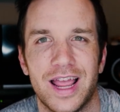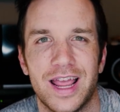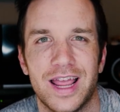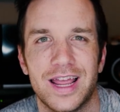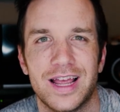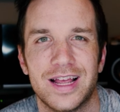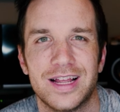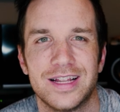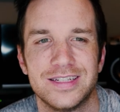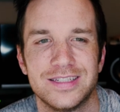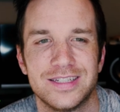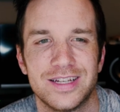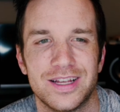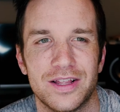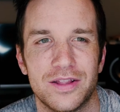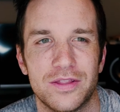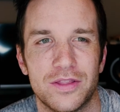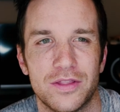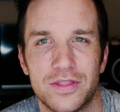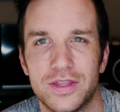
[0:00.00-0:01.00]
And
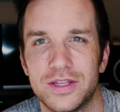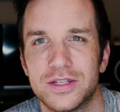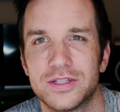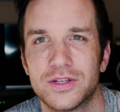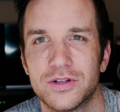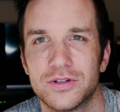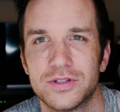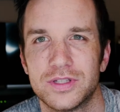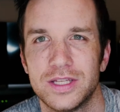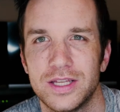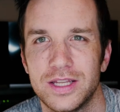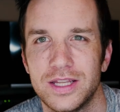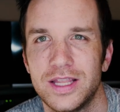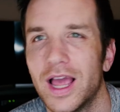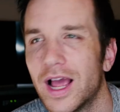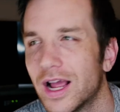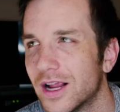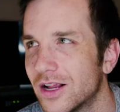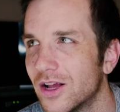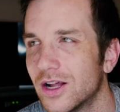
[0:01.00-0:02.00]
the theist goes,
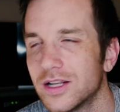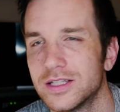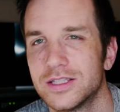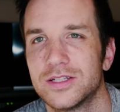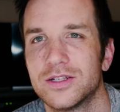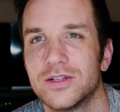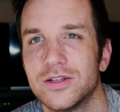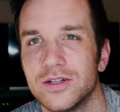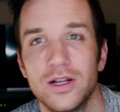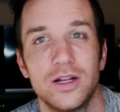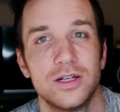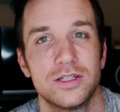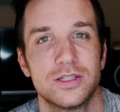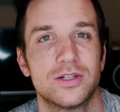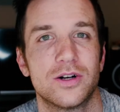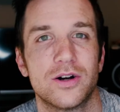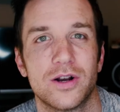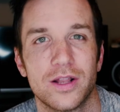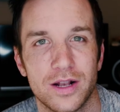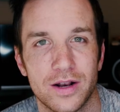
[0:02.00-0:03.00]
yeah, God
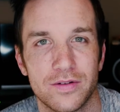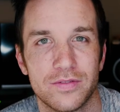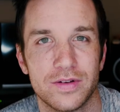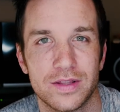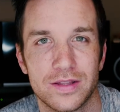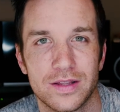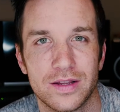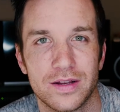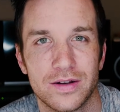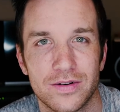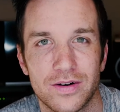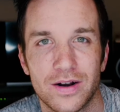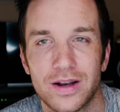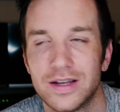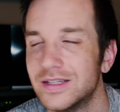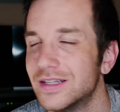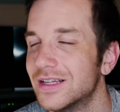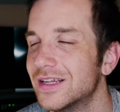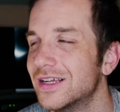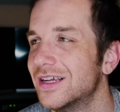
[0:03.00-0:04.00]
started everything,
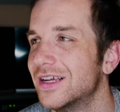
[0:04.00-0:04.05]
right?